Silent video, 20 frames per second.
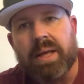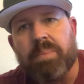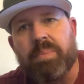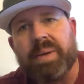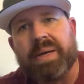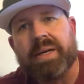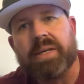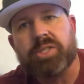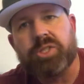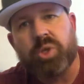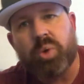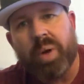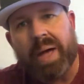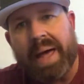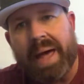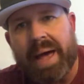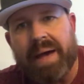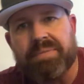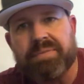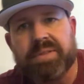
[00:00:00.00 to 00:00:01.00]
because you
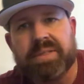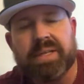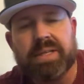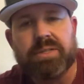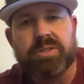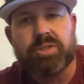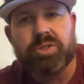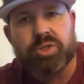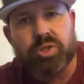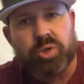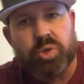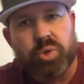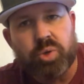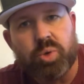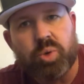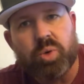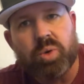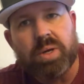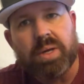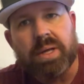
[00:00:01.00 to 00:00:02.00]
have to
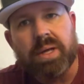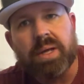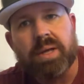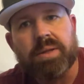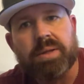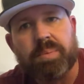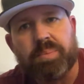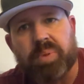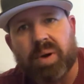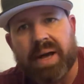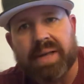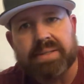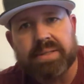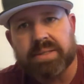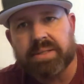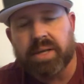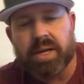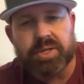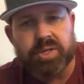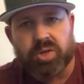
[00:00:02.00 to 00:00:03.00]
do the
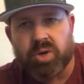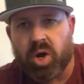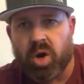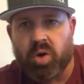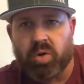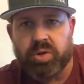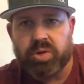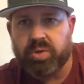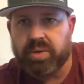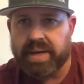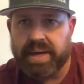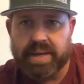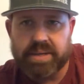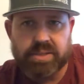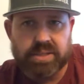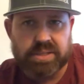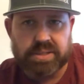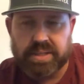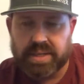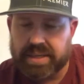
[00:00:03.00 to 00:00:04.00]
process on your own. You can't
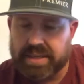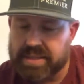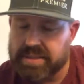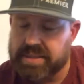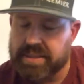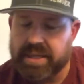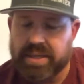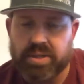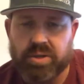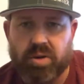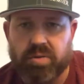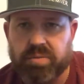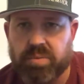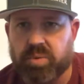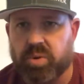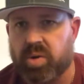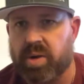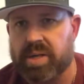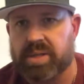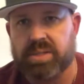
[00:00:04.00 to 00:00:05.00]
just, like I said, go from
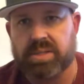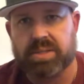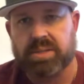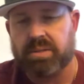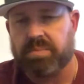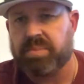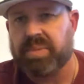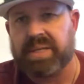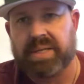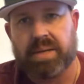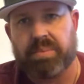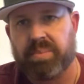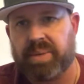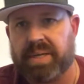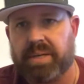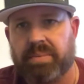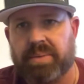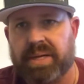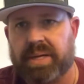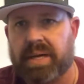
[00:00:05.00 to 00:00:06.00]
corrections to
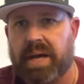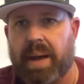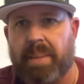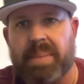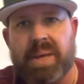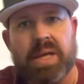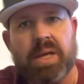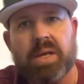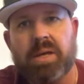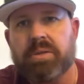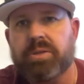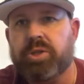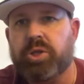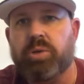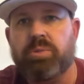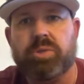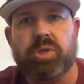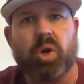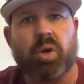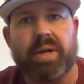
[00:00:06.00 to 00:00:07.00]
becoming a cop.
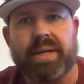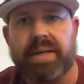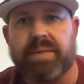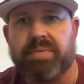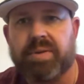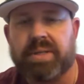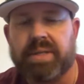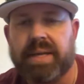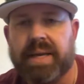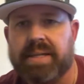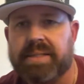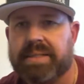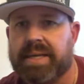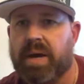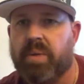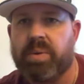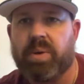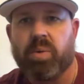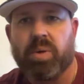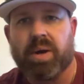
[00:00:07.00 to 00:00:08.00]
2 totally different things. Yeah,
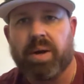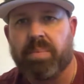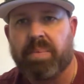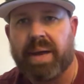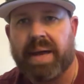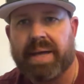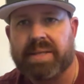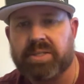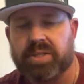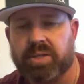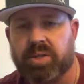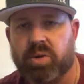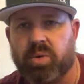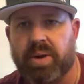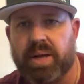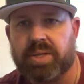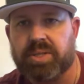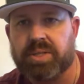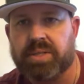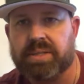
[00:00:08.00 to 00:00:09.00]
we wear a badge in
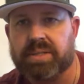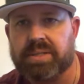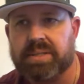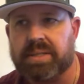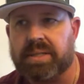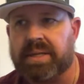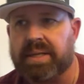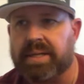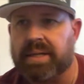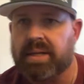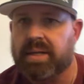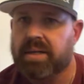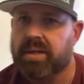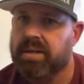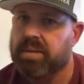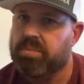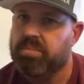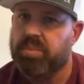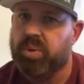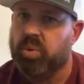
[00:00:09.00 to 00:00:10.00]
corrections,
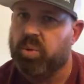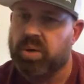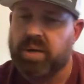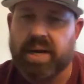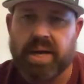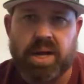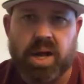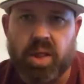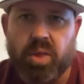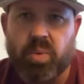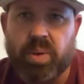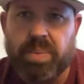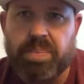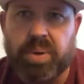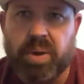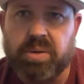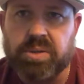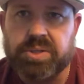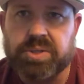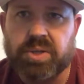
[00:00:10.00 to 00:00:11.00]
but we're not all the way
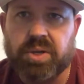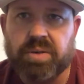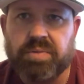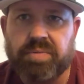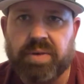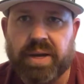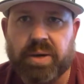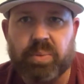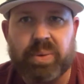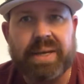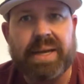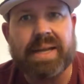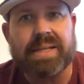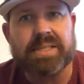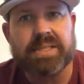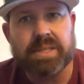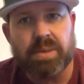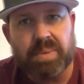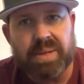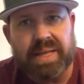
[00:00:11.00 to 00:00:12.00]
post-certified. We got
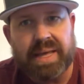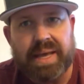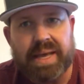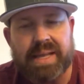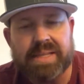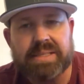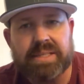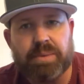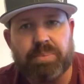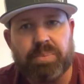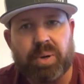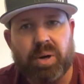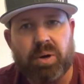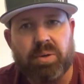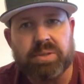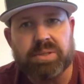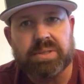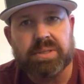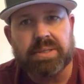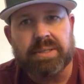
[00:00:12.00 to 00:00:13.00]
some of the AZ
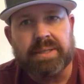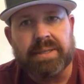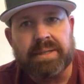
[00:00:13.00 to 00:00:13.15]
post,